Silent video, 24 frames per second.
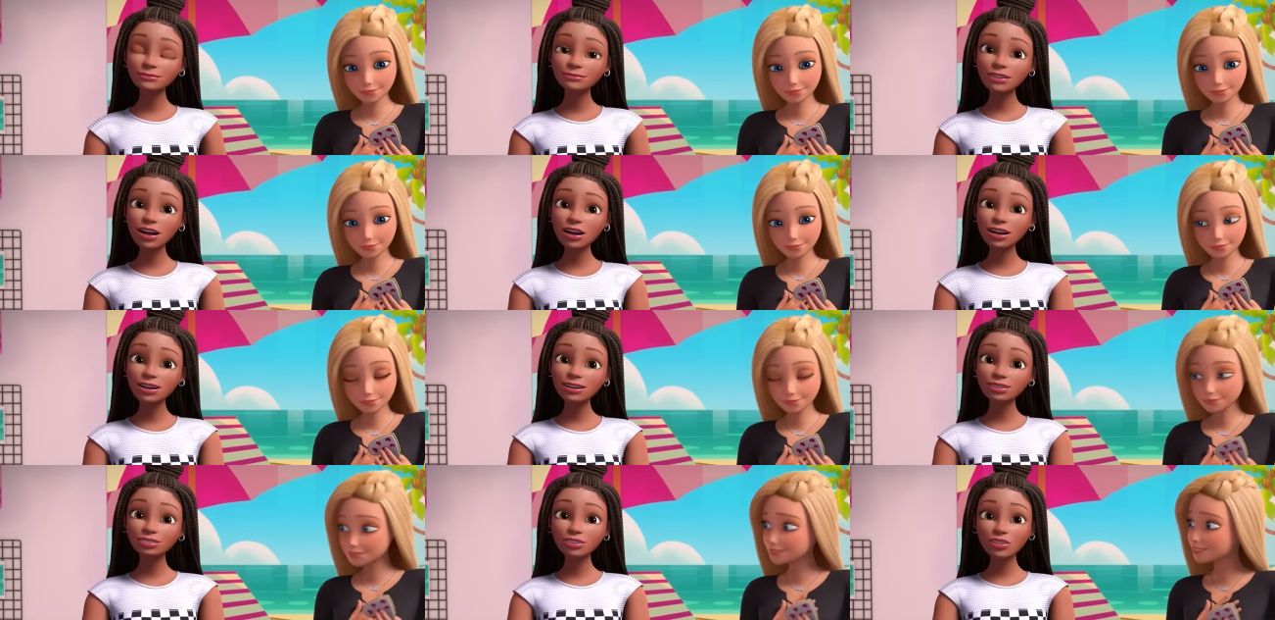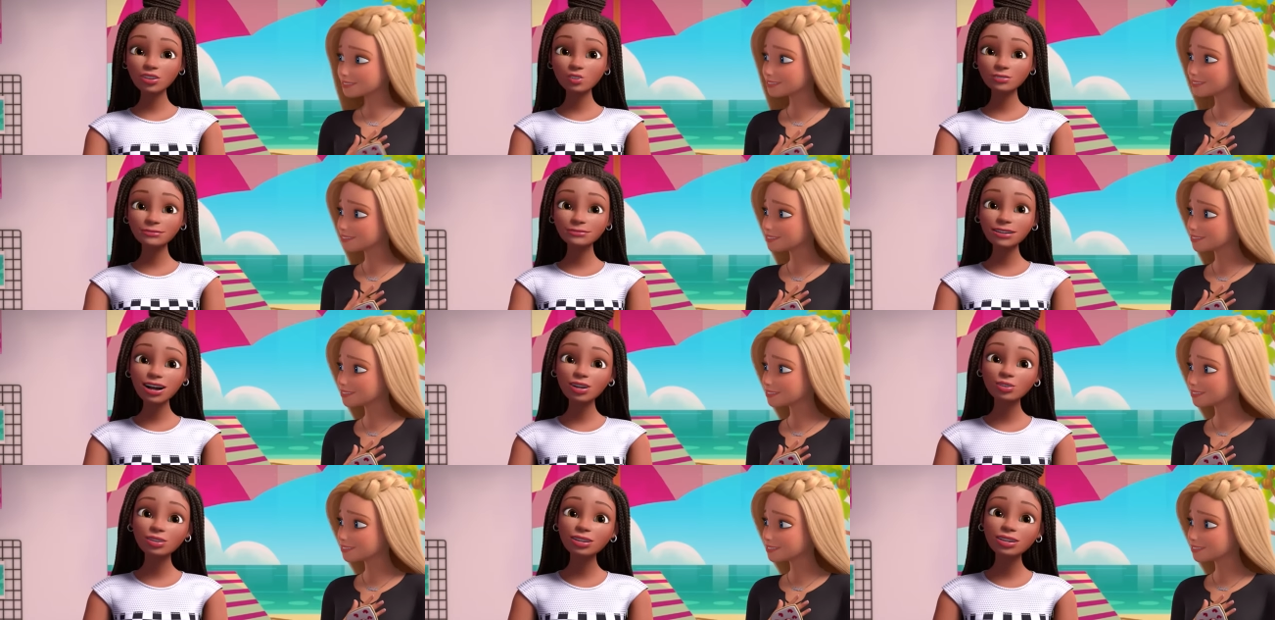Speaker 1: but they're
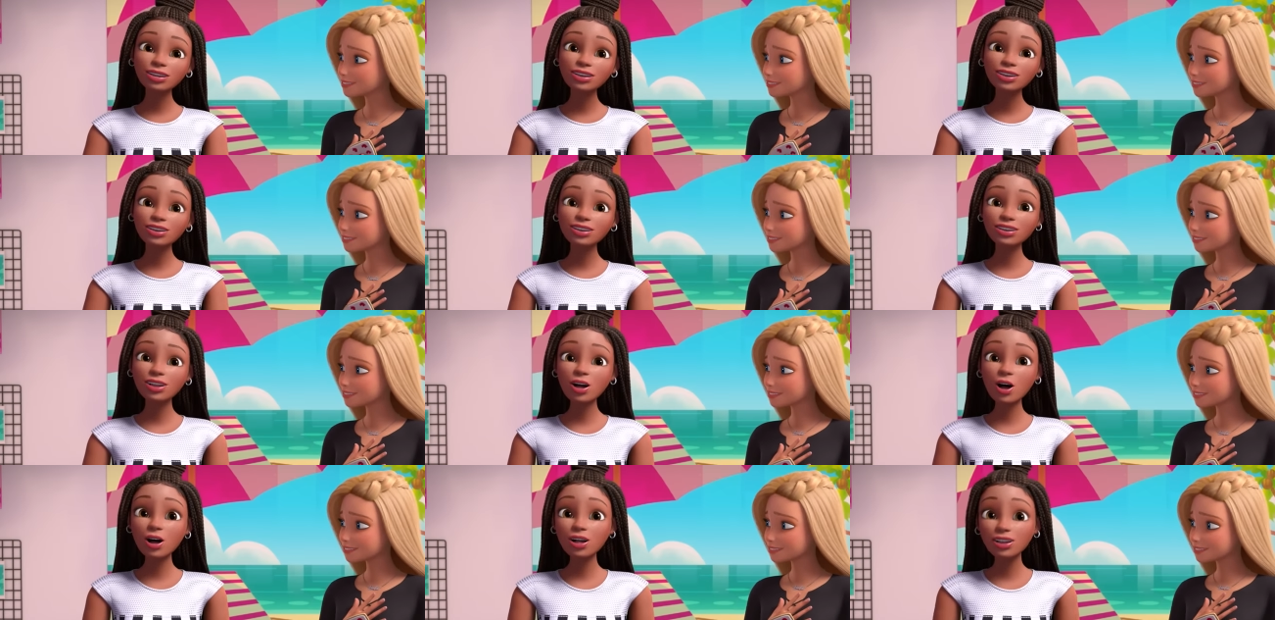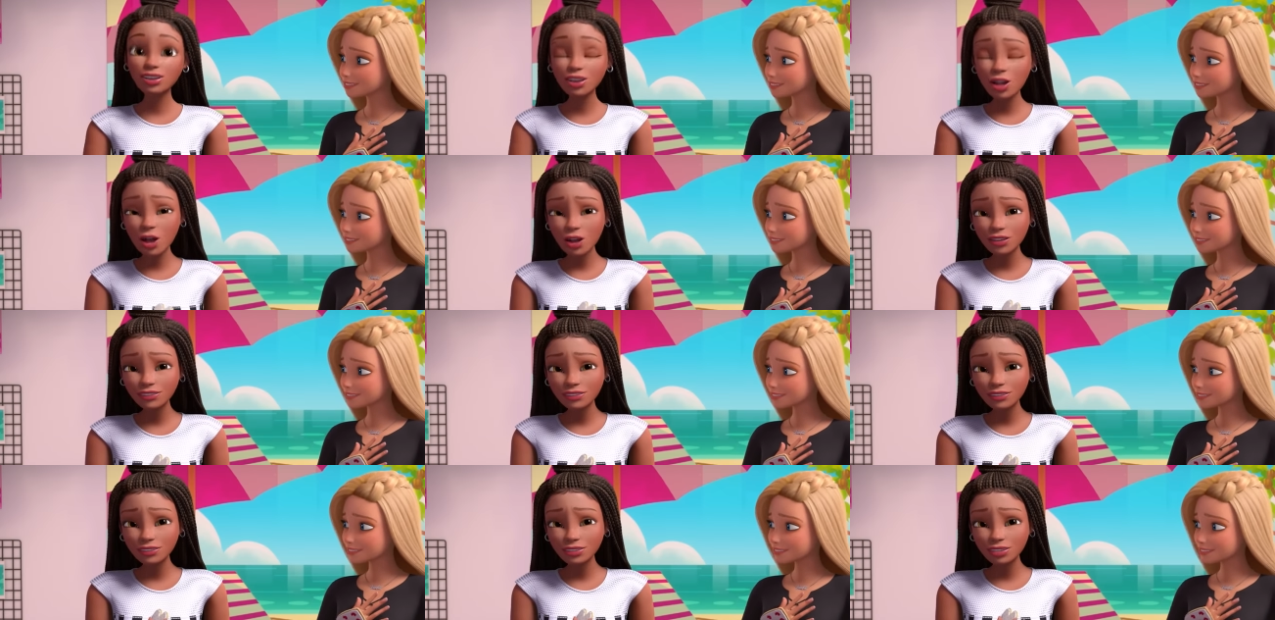made with a lot of
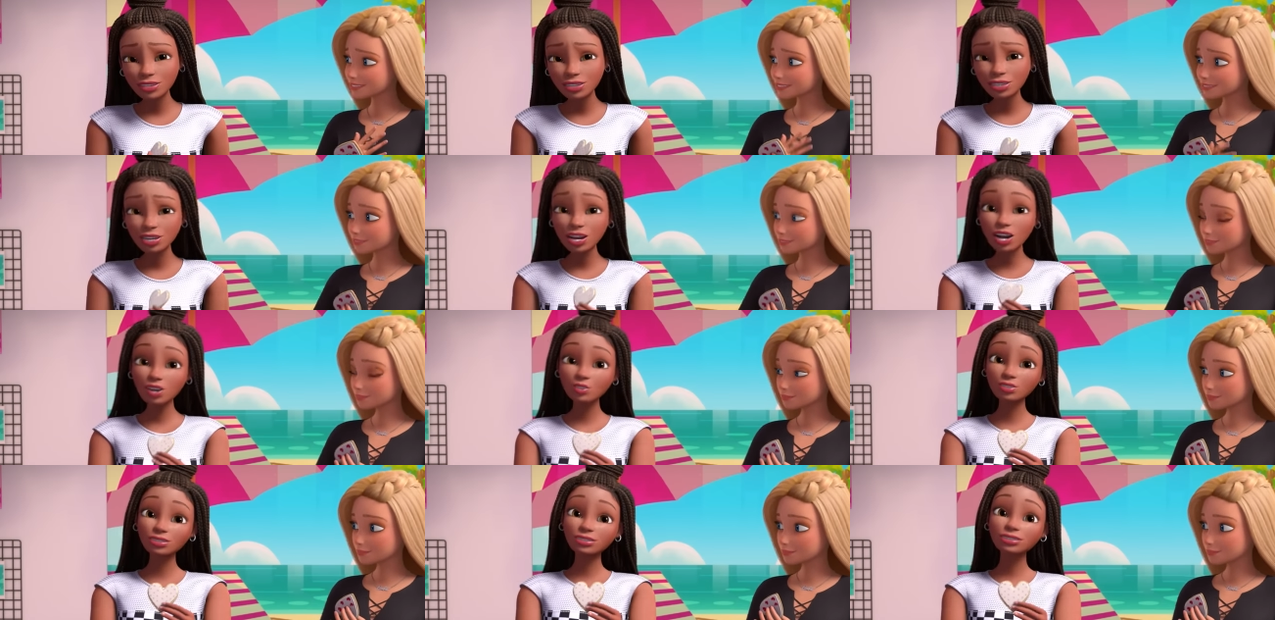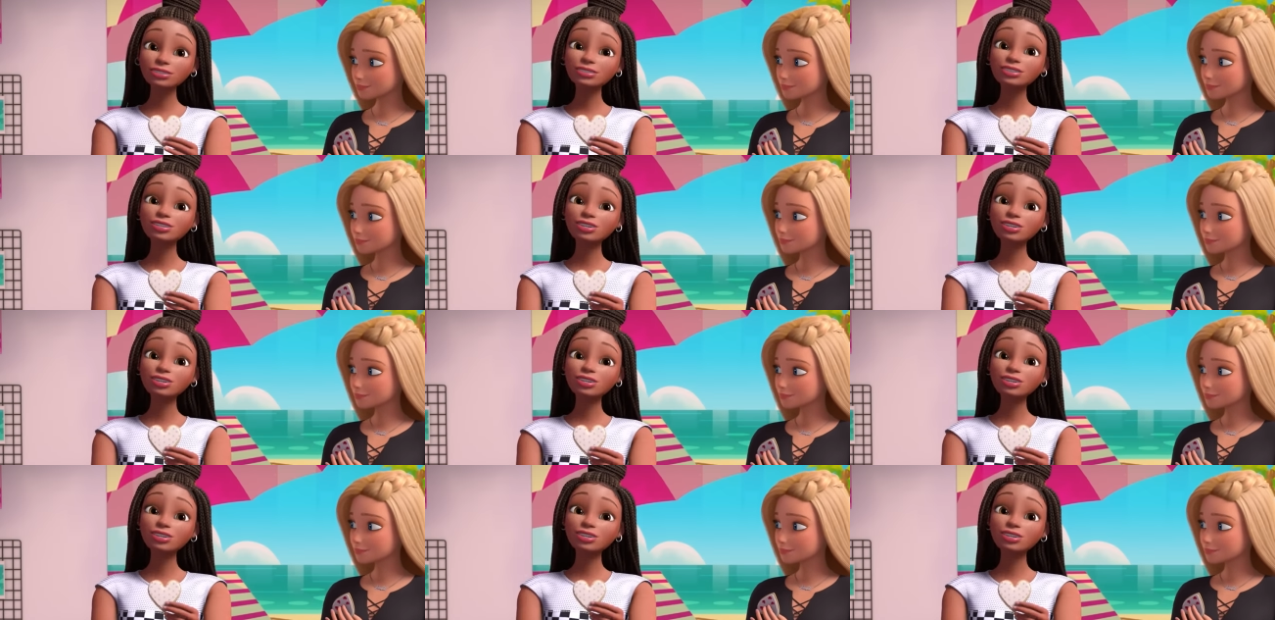love. Hearts,